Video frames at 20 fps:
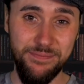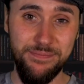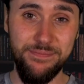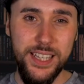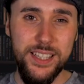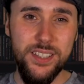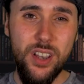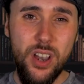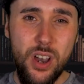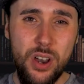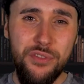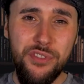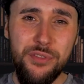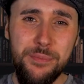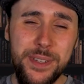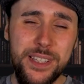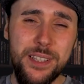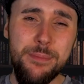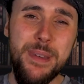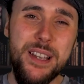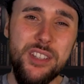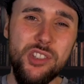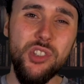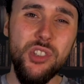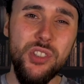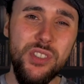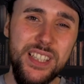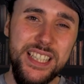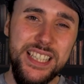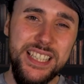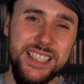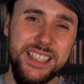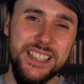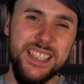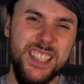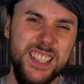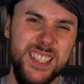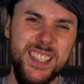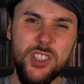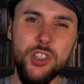It's hard for me to mention the
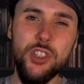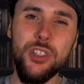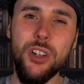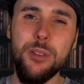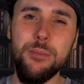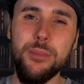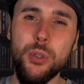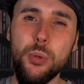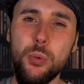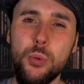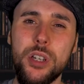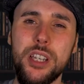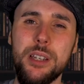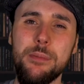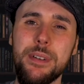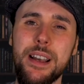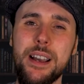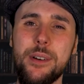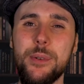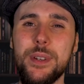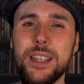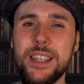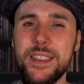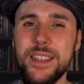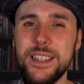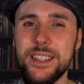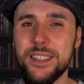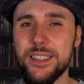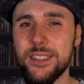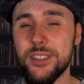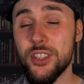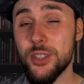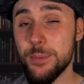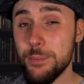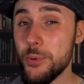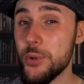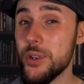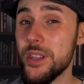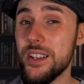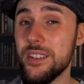decision I'm talking about in this
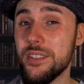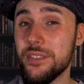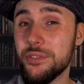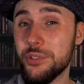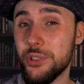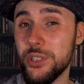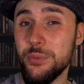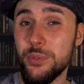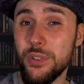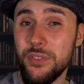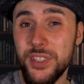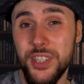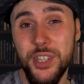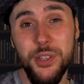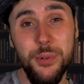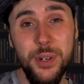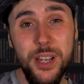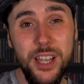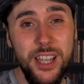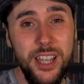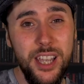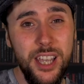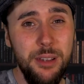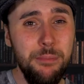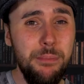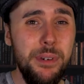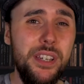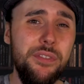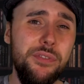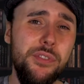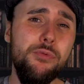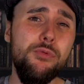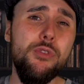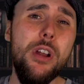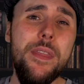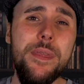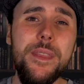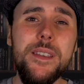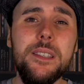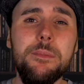spoiler-free review, but if you've
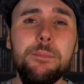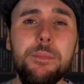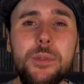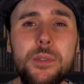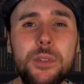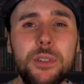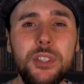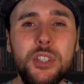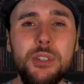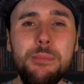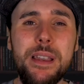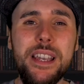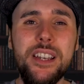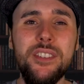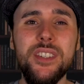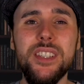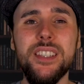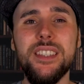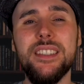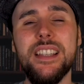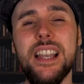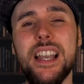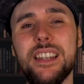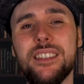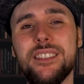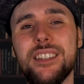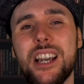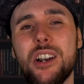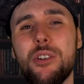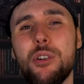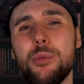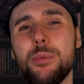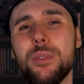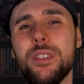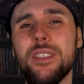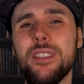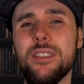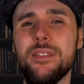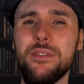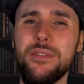read this book, you may understand how I
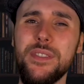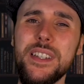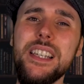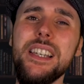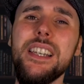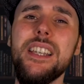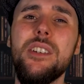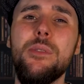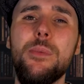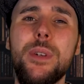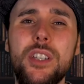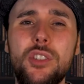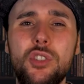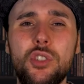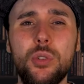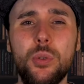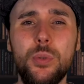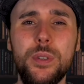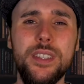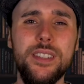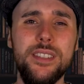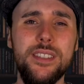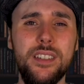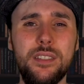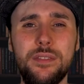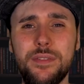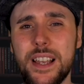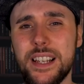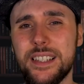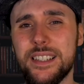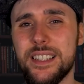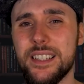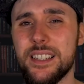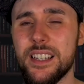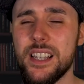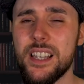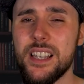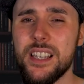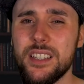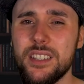was feeling when a choice that affected
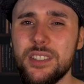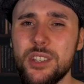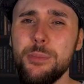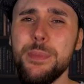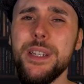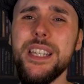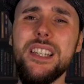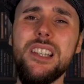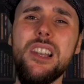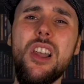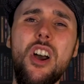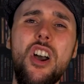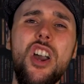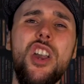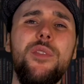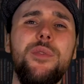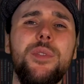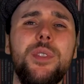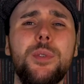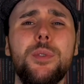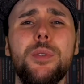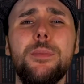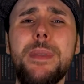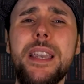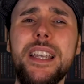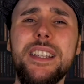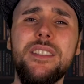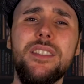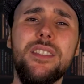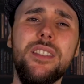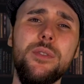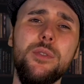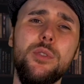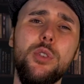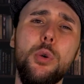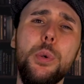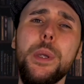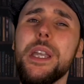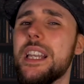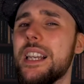so many lives was made so
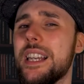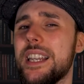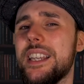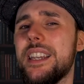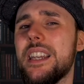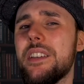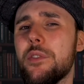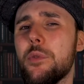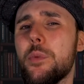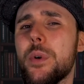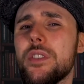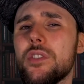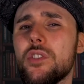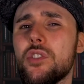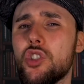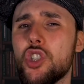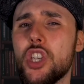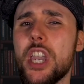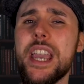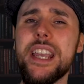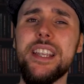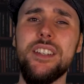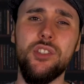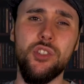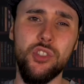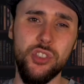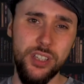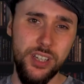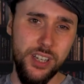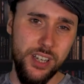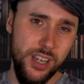quickly and never once changed.